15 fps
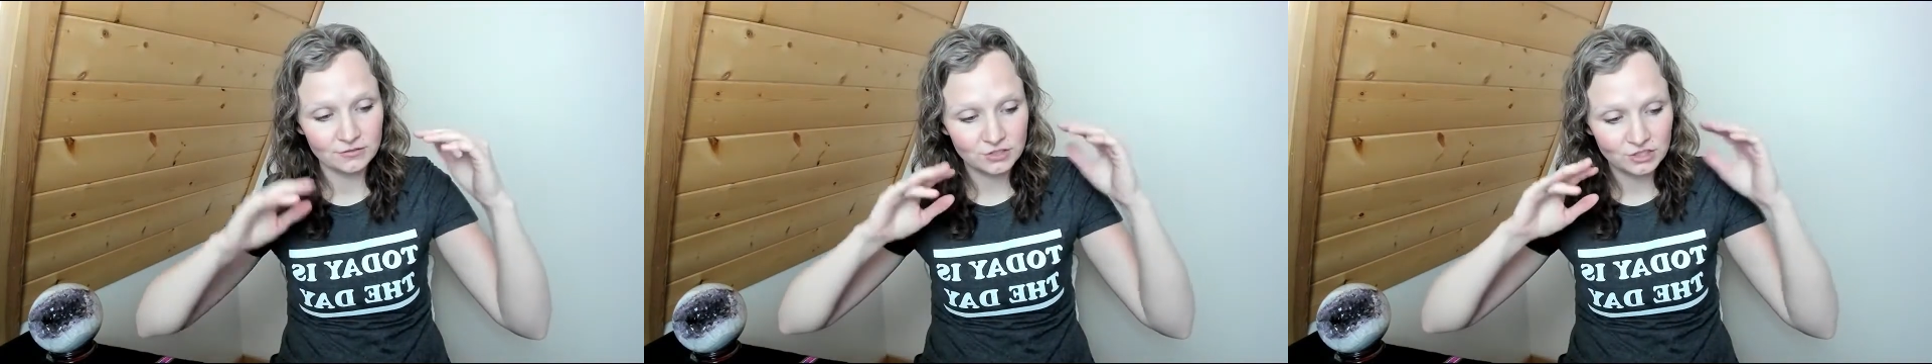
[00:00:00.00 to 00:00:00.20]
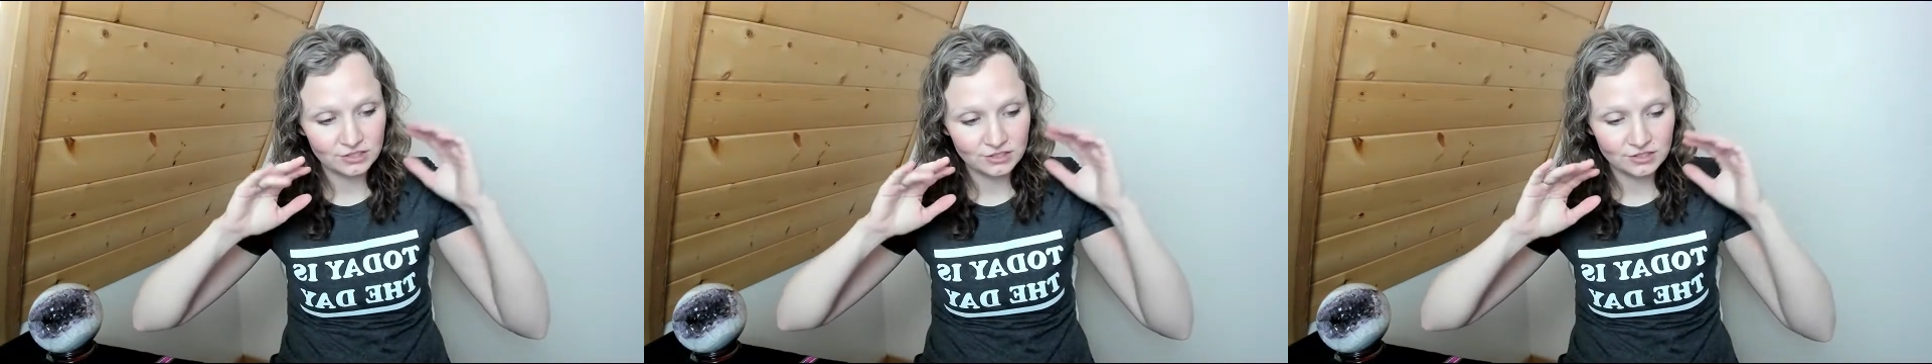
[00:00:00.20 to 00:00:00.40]

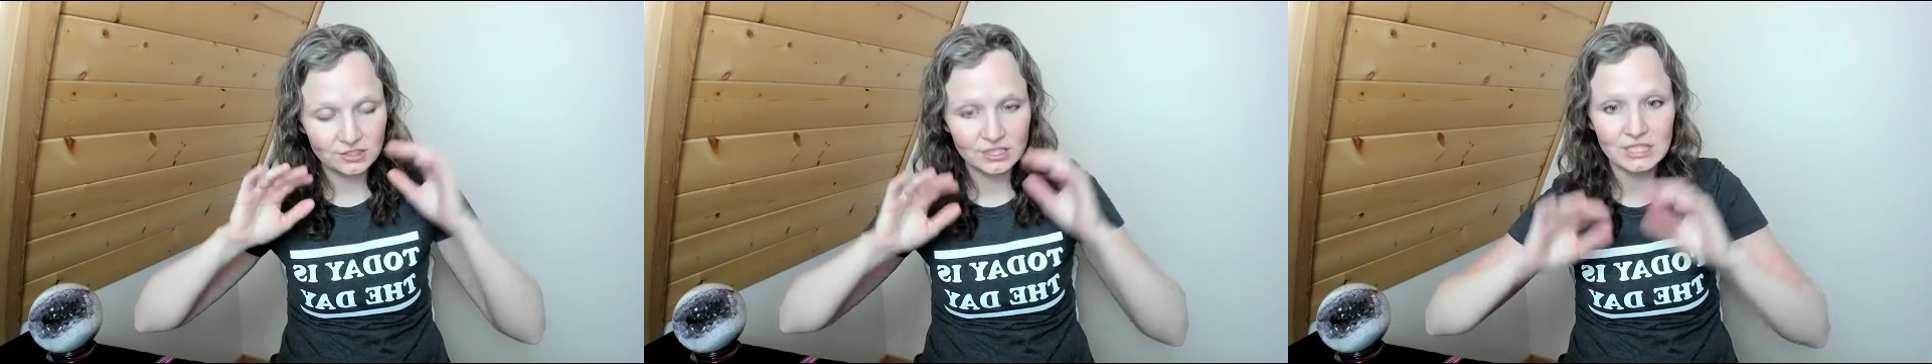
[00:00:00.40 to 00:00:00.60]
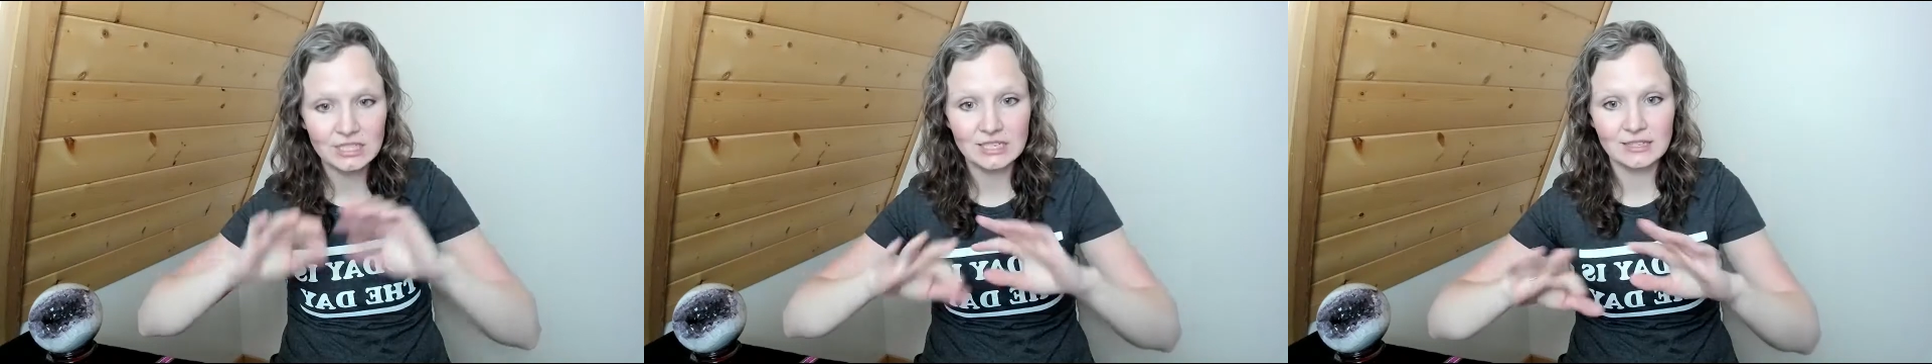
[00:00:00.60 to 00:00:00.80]
just
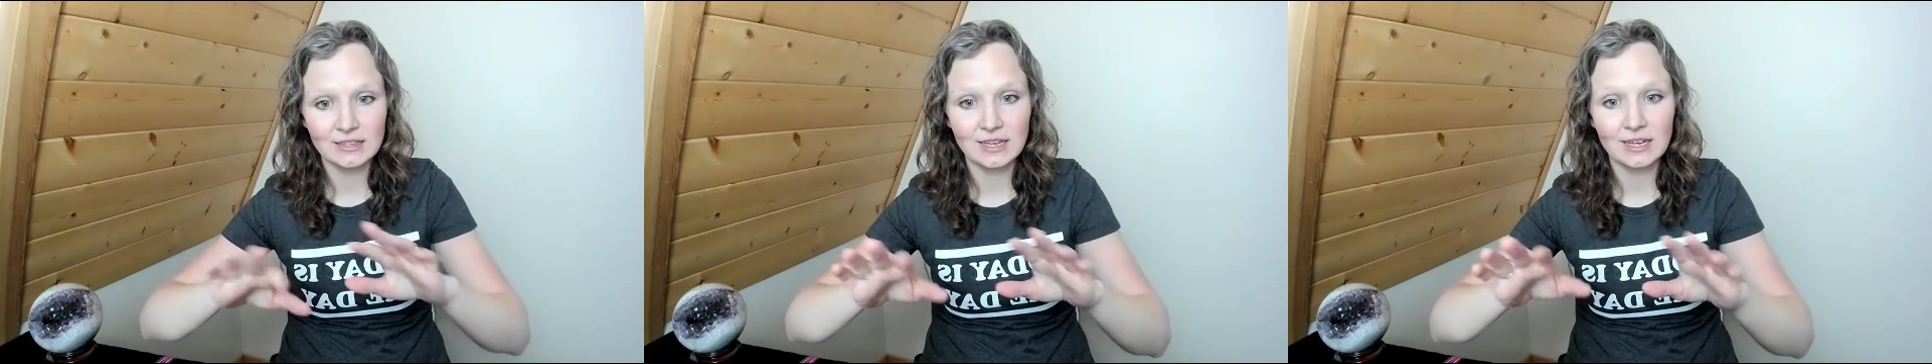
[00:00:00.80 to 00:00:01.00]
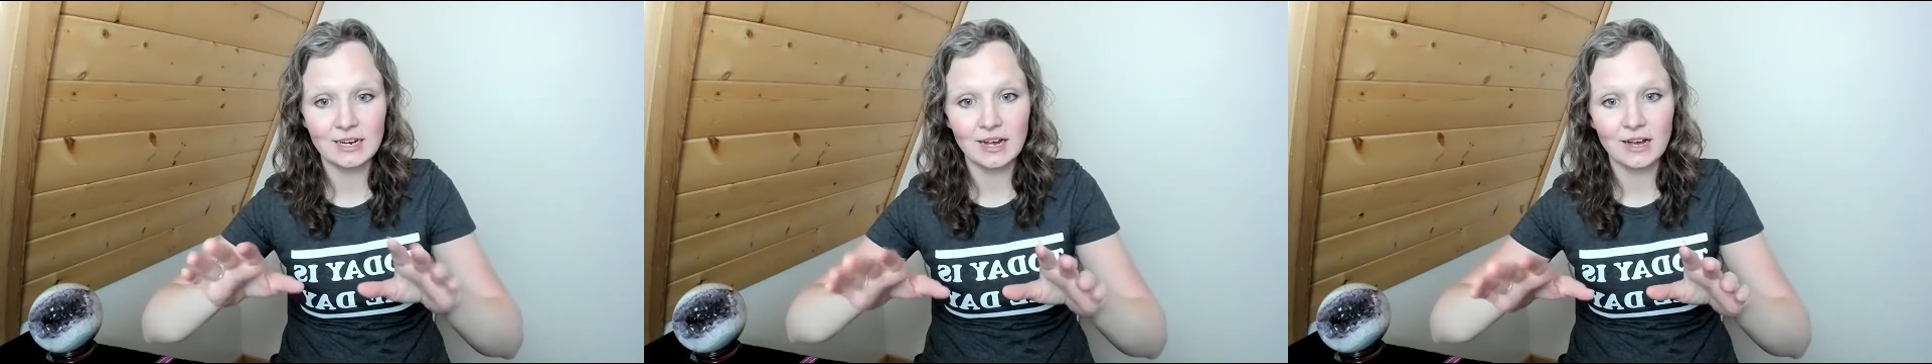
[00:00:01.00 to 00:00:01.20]
letting
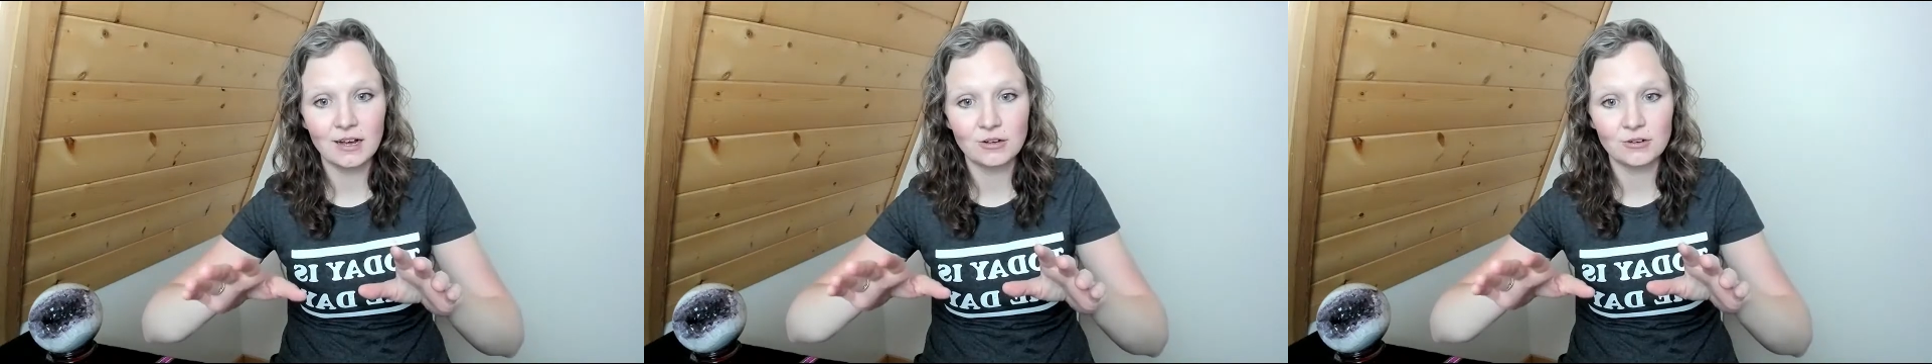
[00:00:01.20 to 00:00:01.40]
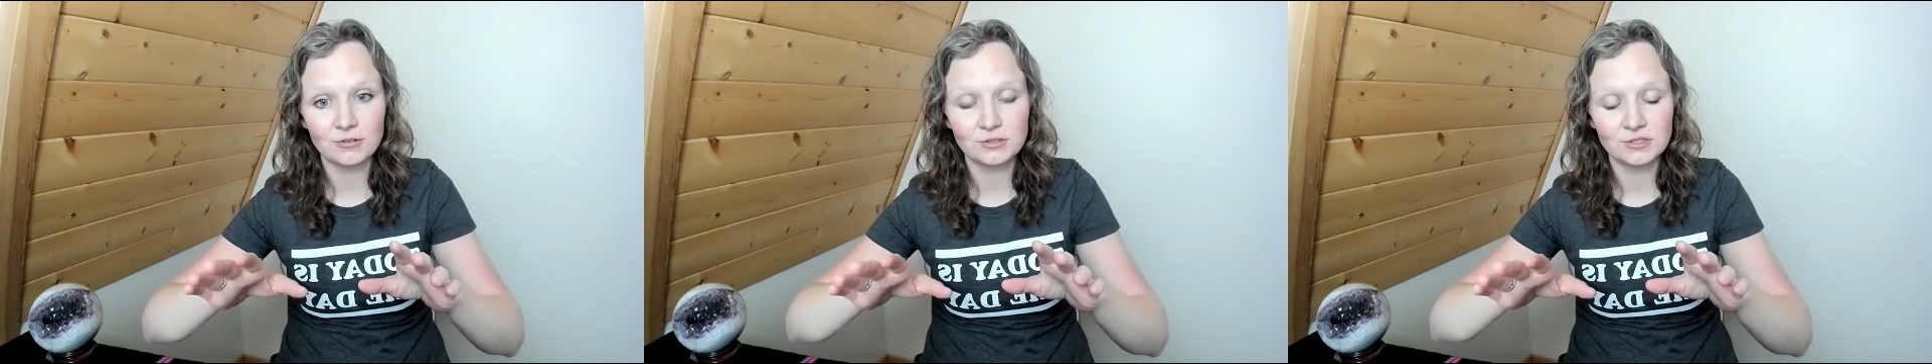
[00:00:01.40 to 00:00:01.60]
that
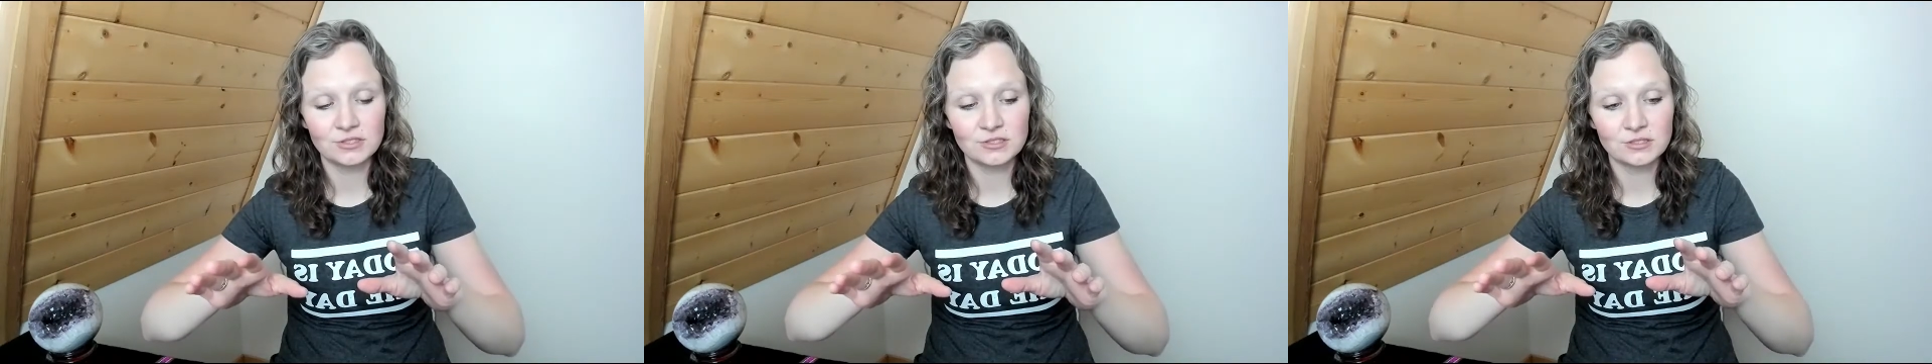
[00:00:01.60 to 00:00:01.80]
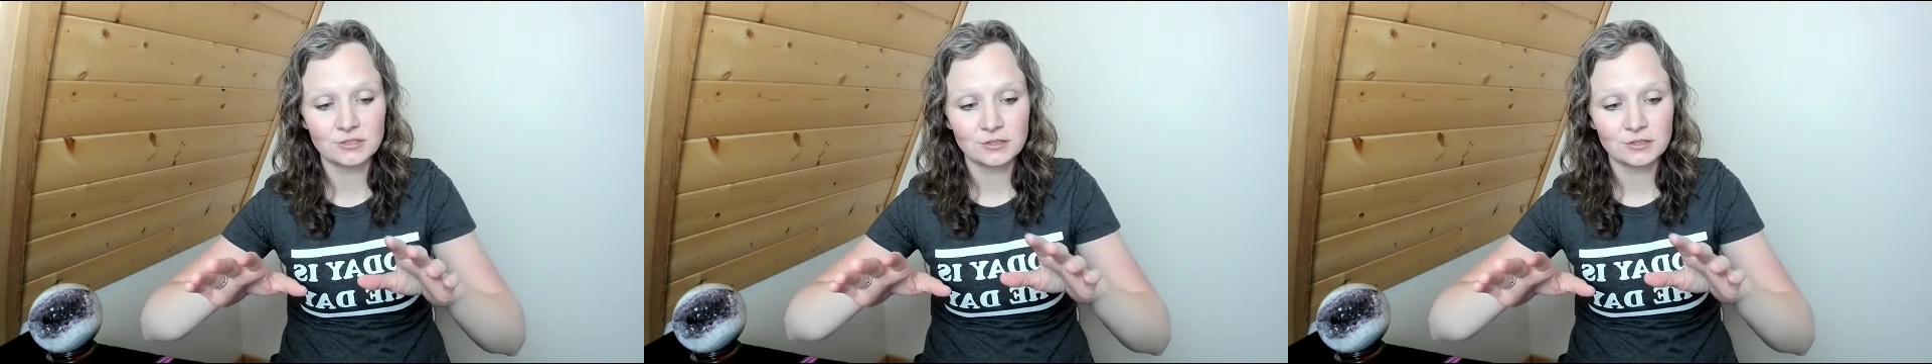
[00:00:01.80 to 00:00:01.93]
out.